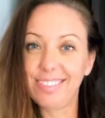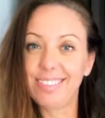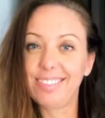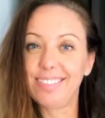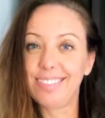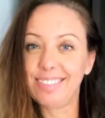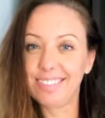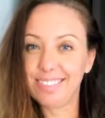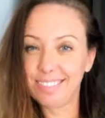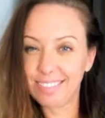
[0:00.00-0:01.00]

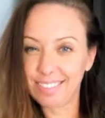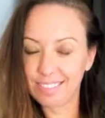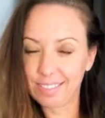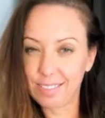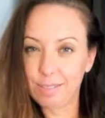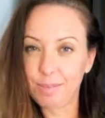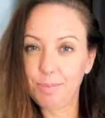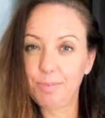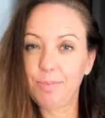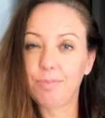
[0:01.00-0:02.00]

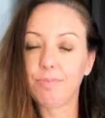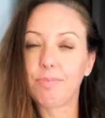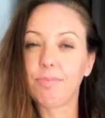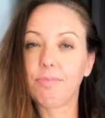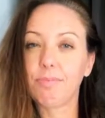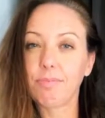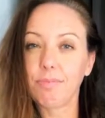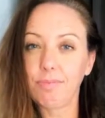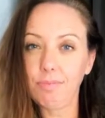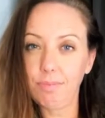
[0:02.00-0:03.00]

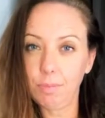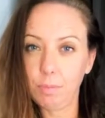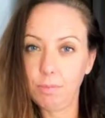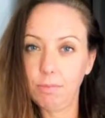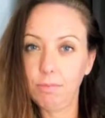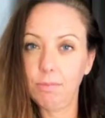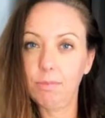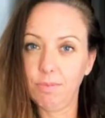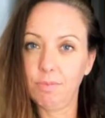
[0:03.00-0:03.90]
(silent)